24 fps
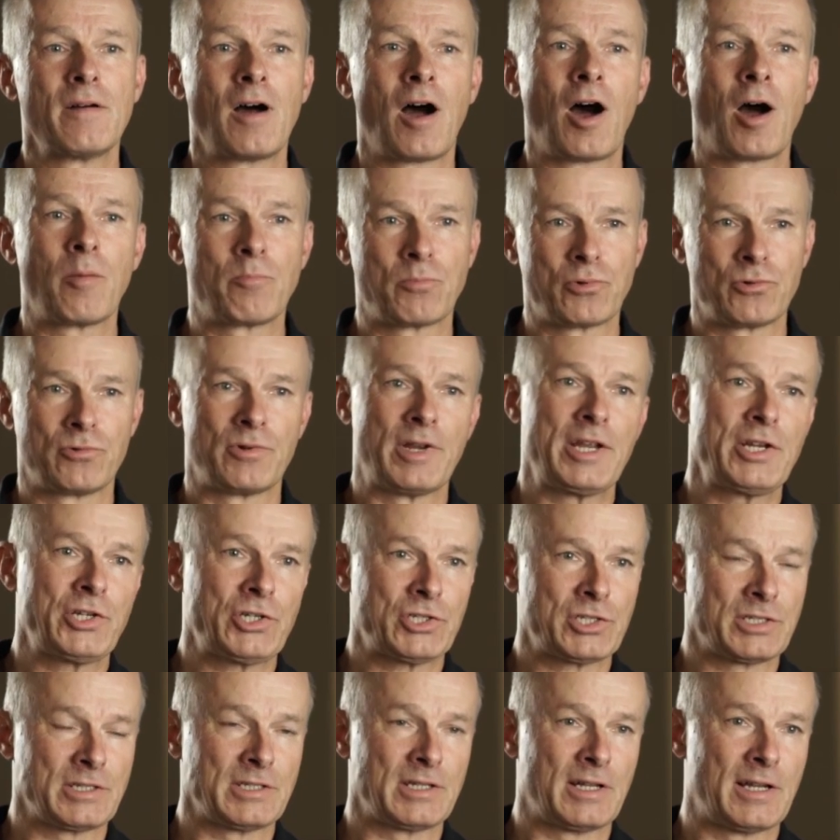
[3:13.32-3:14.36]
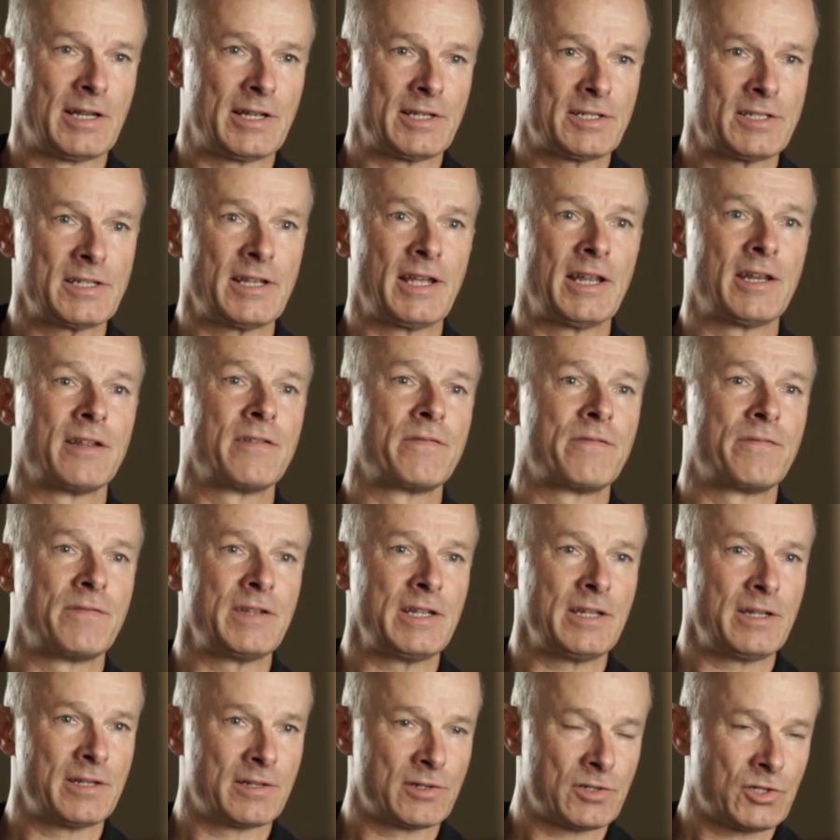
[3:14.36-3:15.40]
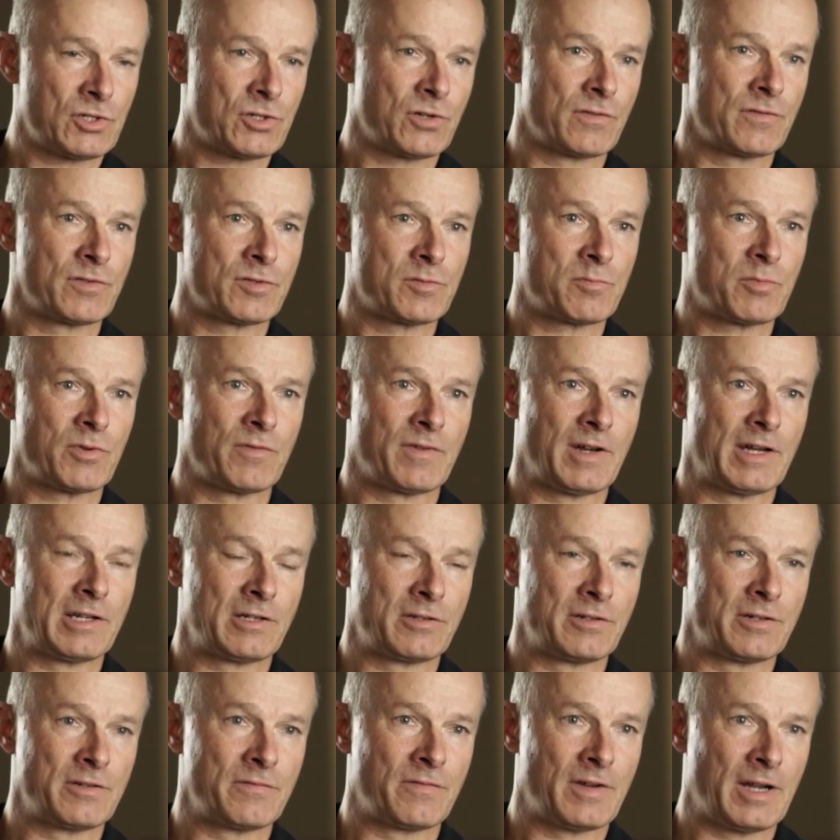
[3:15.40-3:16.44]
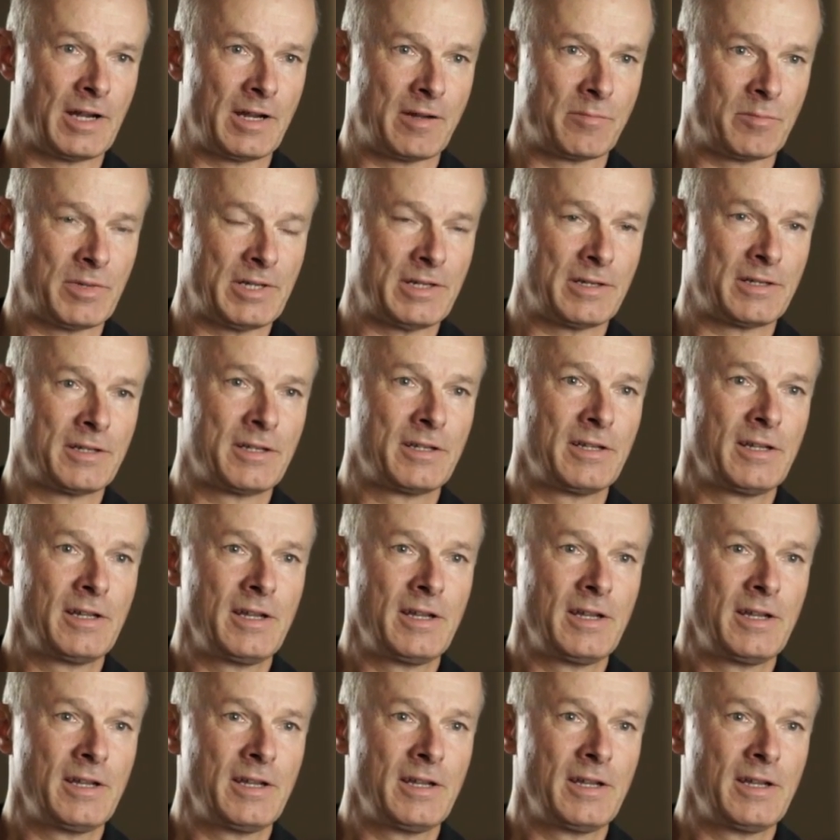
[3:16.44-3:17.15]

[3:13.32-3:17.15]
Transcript: operationalize NFV in a service provider environment.